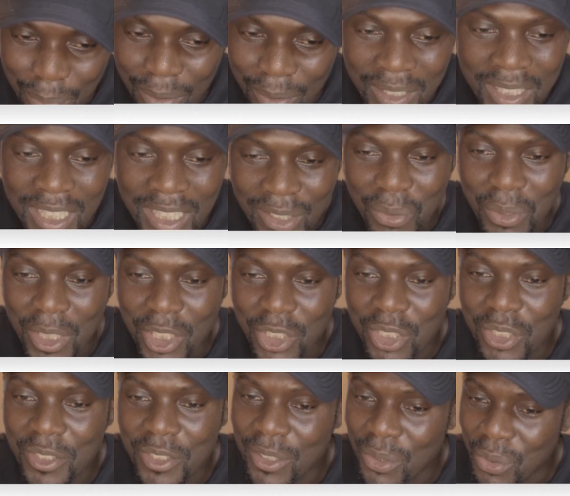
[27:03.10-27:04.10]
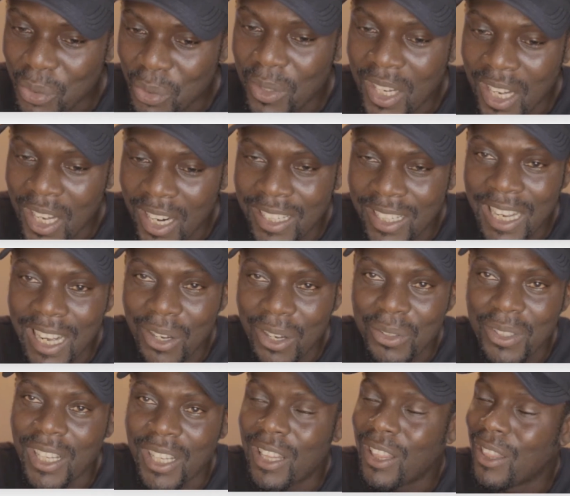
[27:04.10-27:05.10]
in education, they do carry out
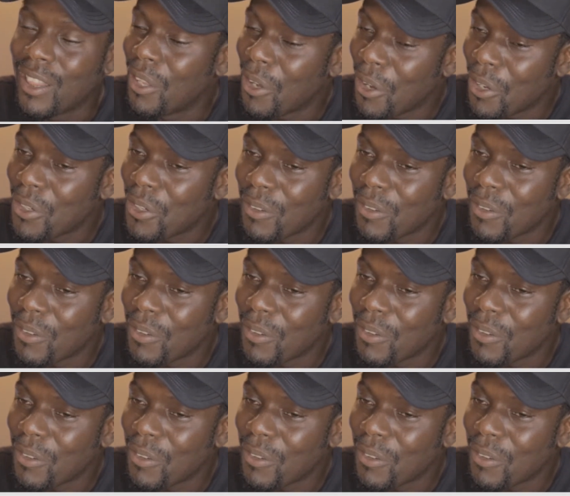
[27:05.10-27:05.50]
a lot of